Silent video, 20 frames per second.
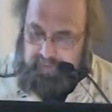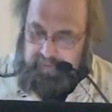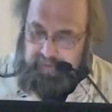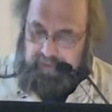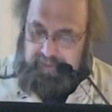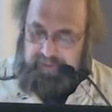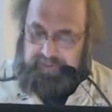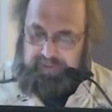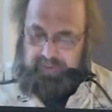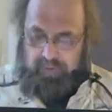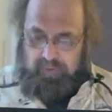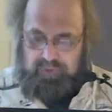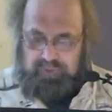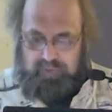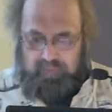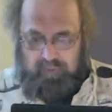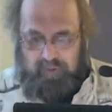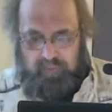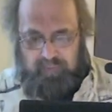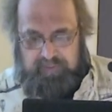Uh, close
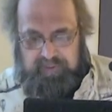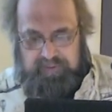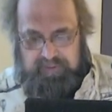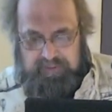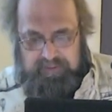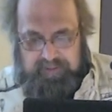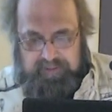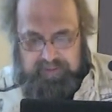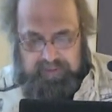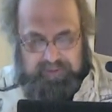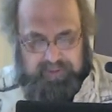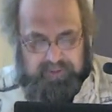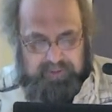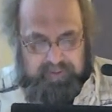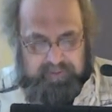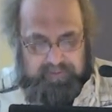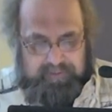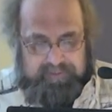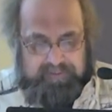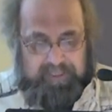quote.
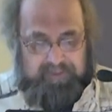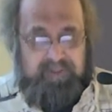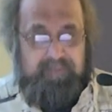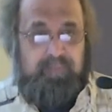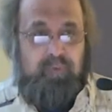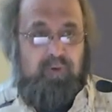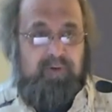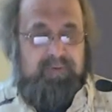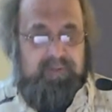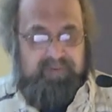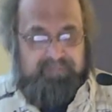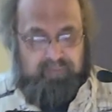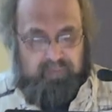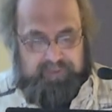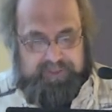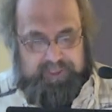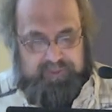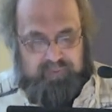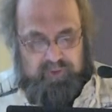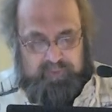Now, their, their
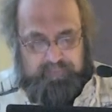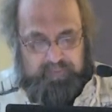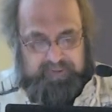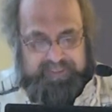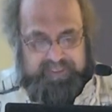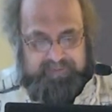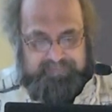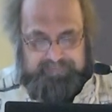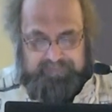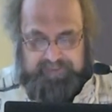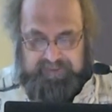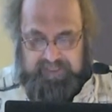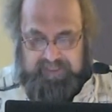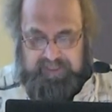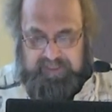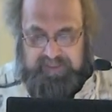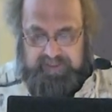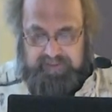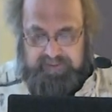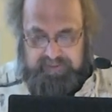voyage was planned for
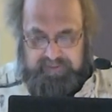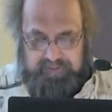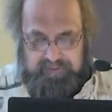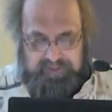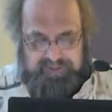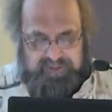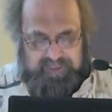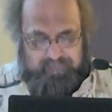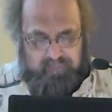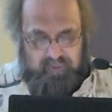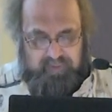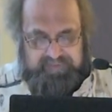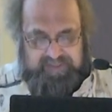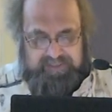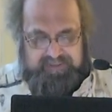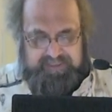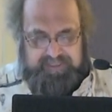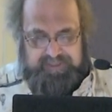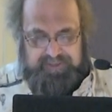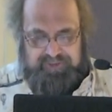the, the summer of
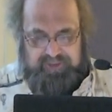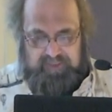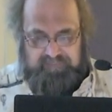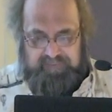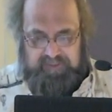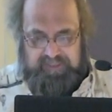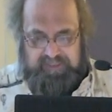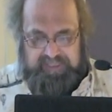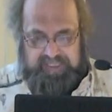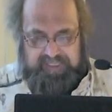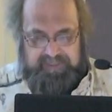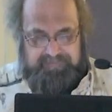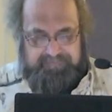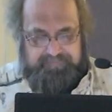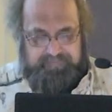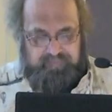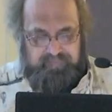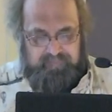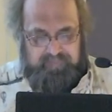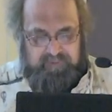eighteen seventy-eight.
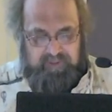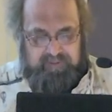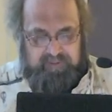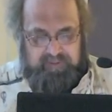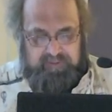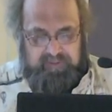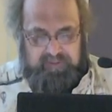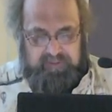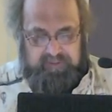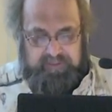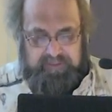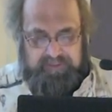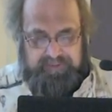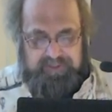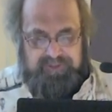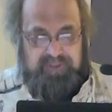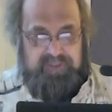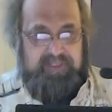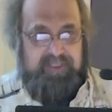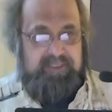Uh,
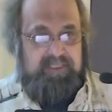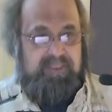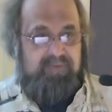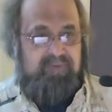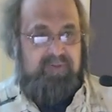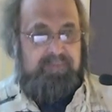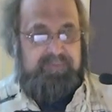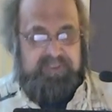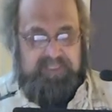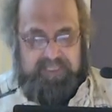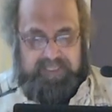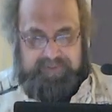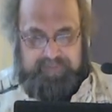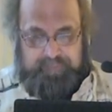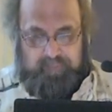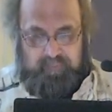this is going to give them time to